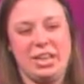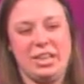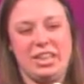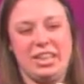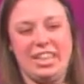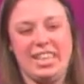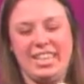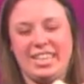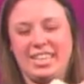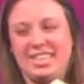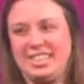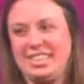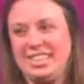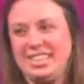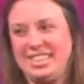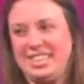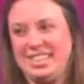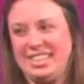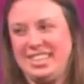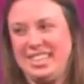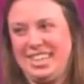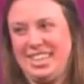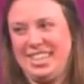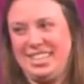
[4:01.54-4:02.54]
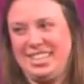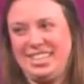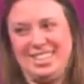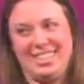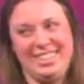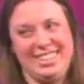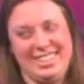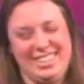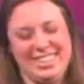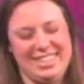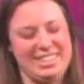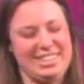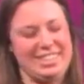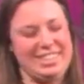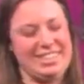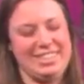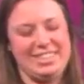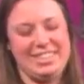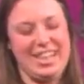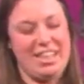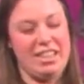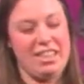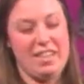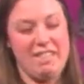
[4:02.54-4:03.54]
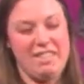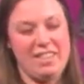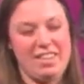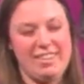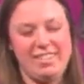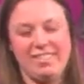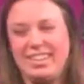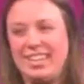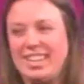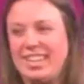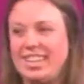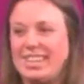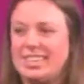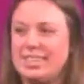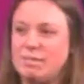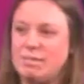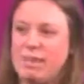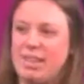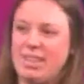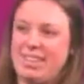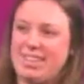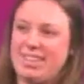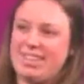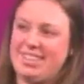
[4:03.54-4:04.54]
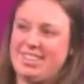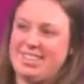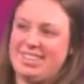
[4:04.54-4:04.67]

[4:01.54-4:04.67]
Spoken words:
licks it. They love it. Smell it.